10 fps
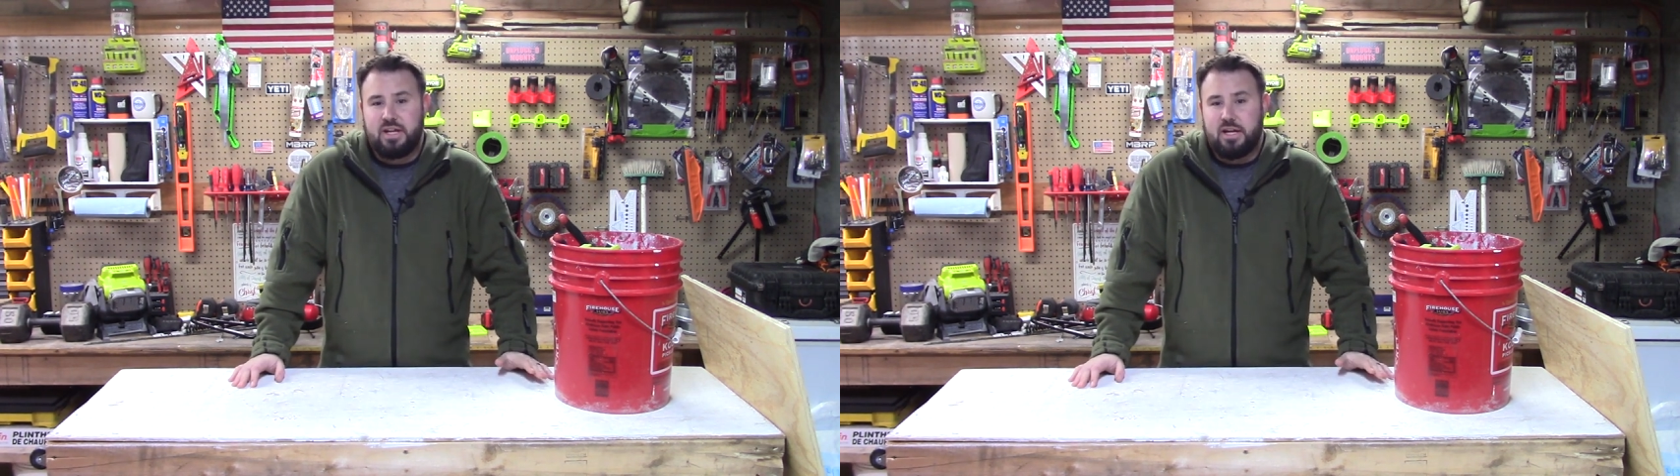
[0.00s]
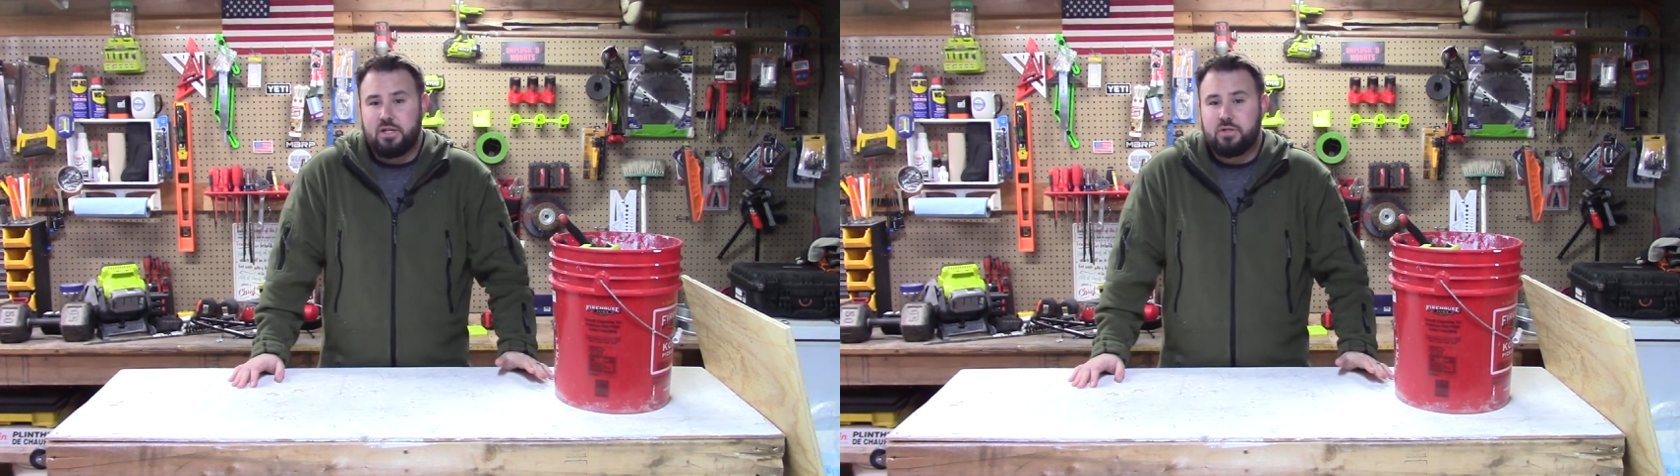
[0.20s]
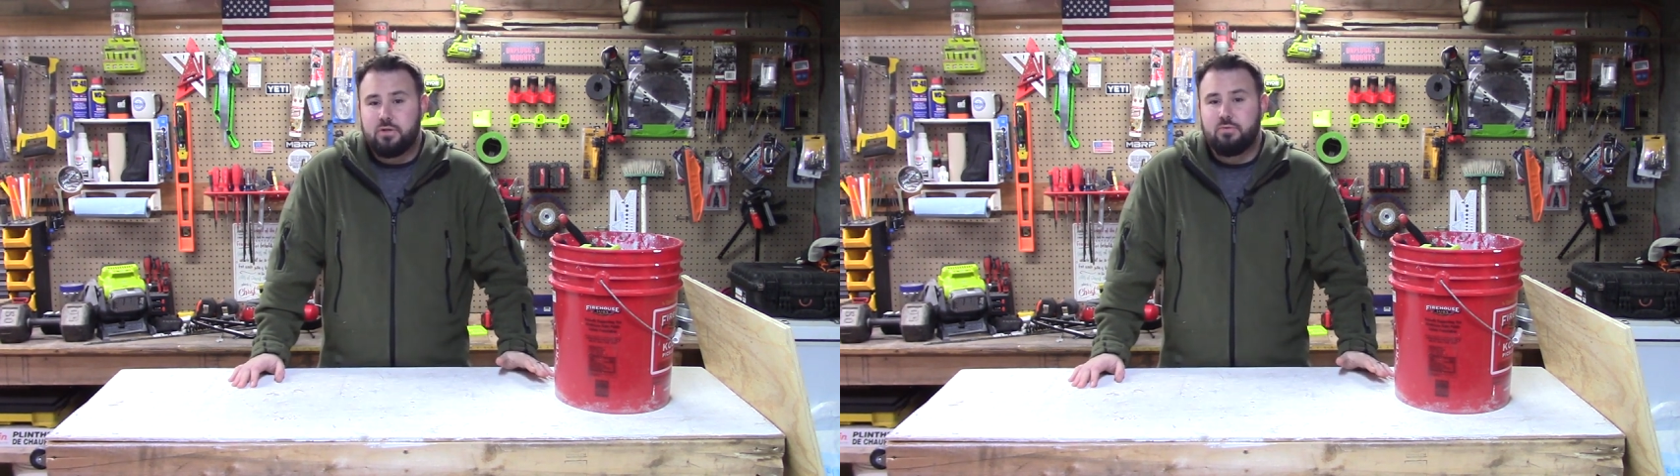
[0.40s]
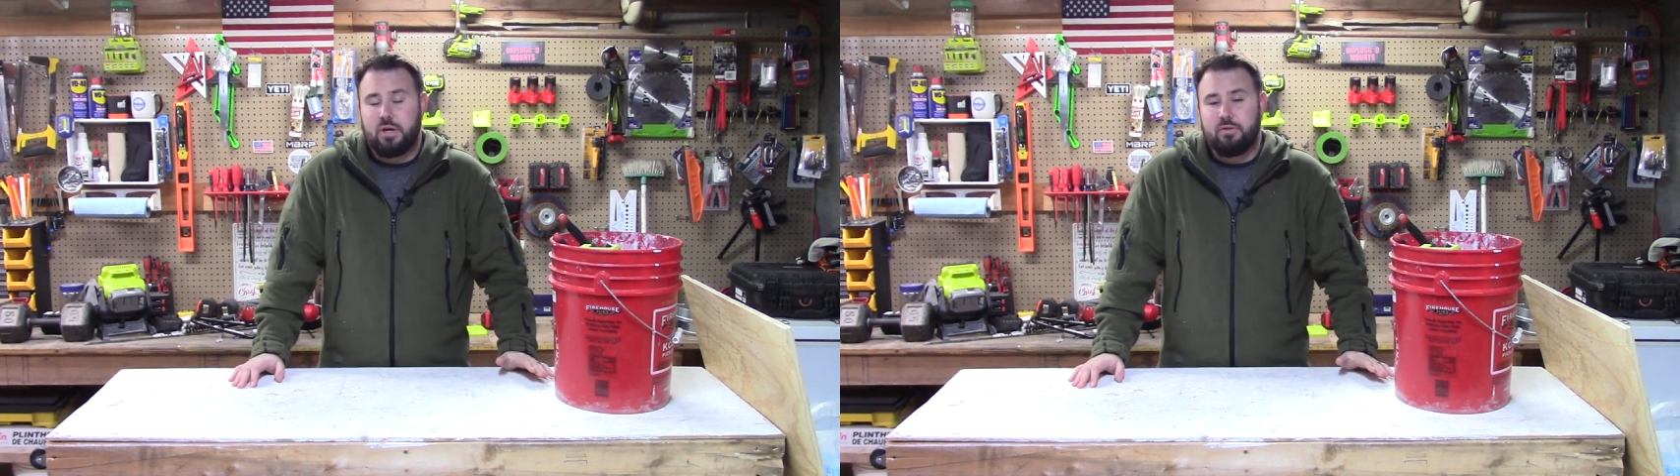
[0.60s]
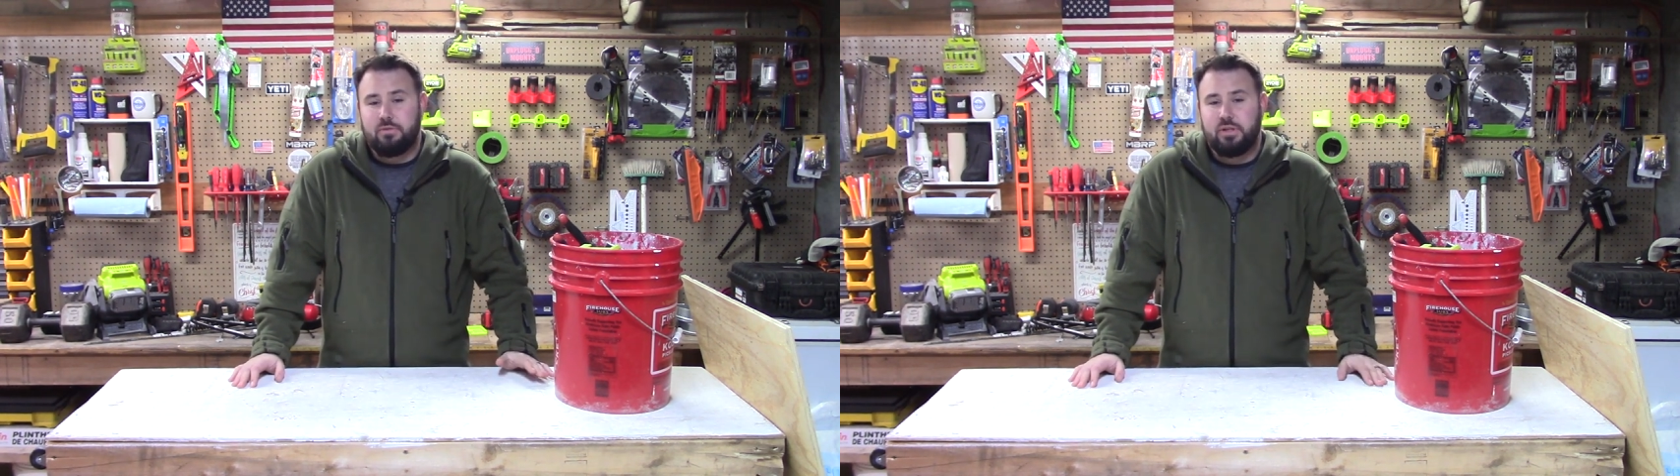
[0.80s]
I can do what
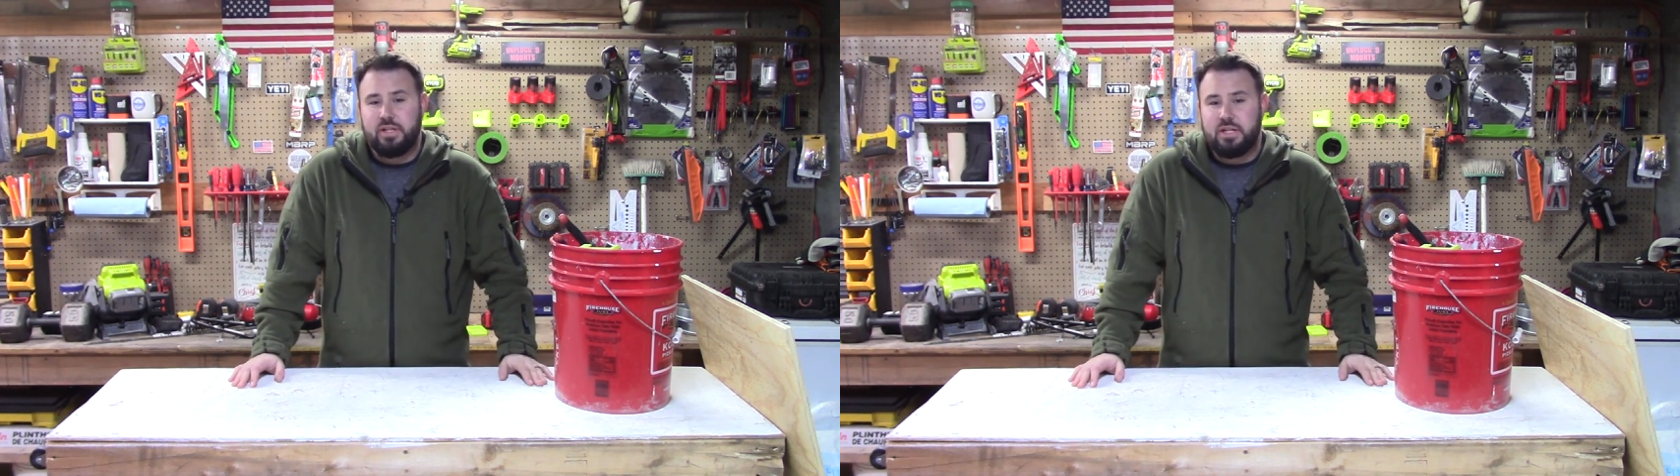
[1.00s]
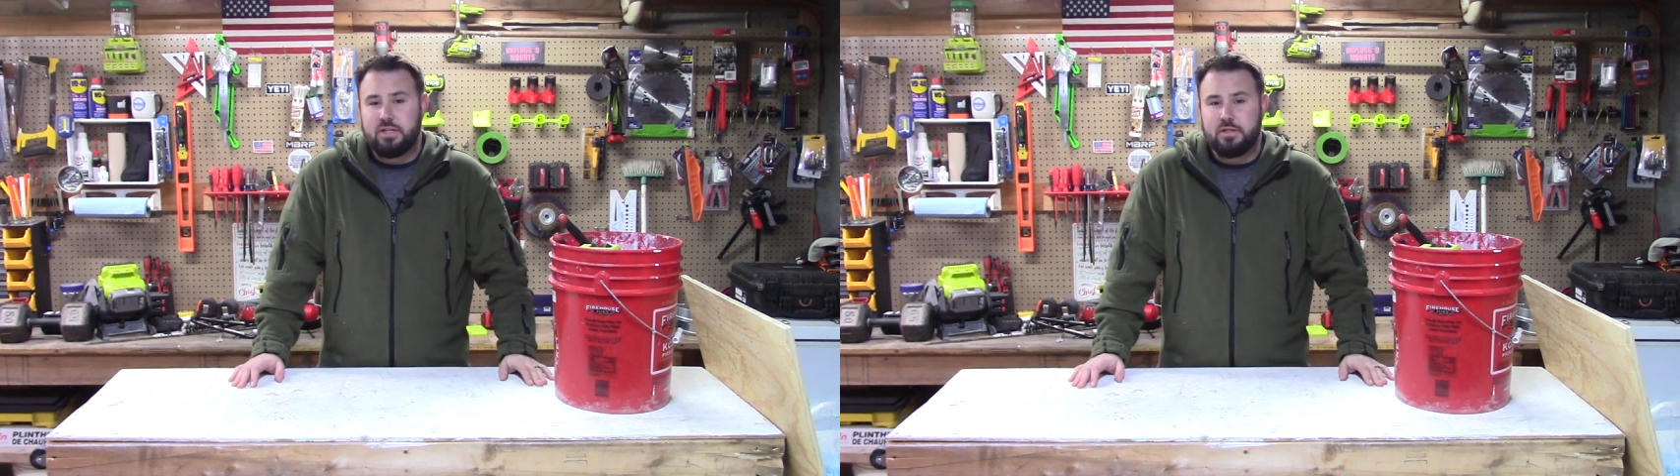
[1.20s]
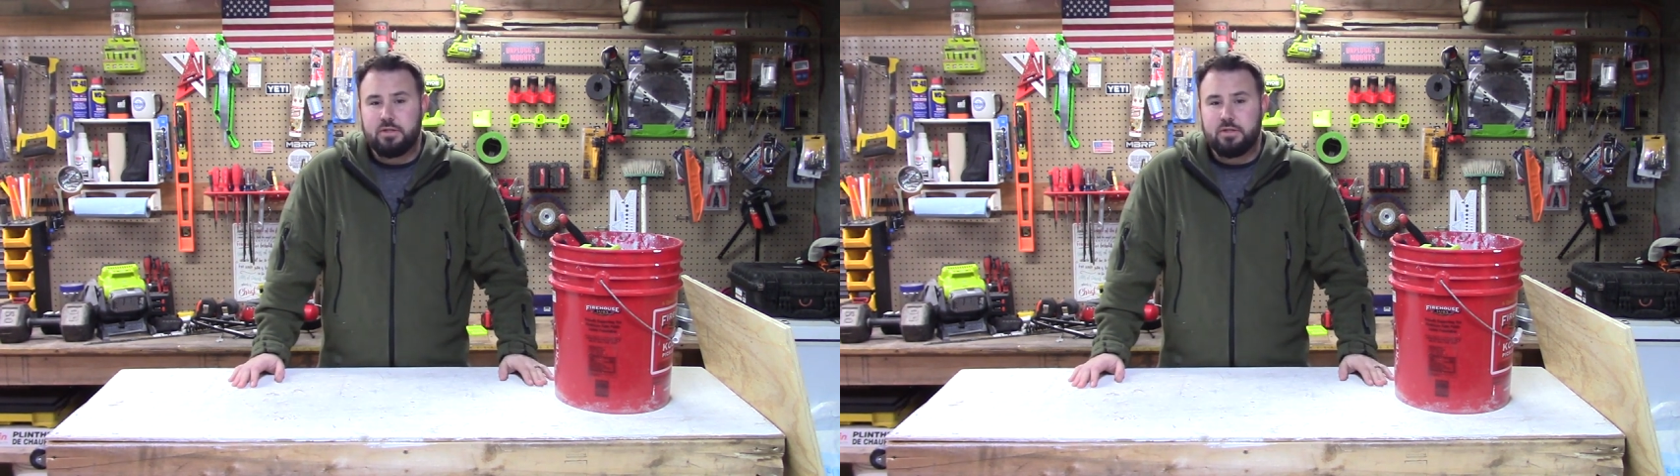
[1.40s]
I really need to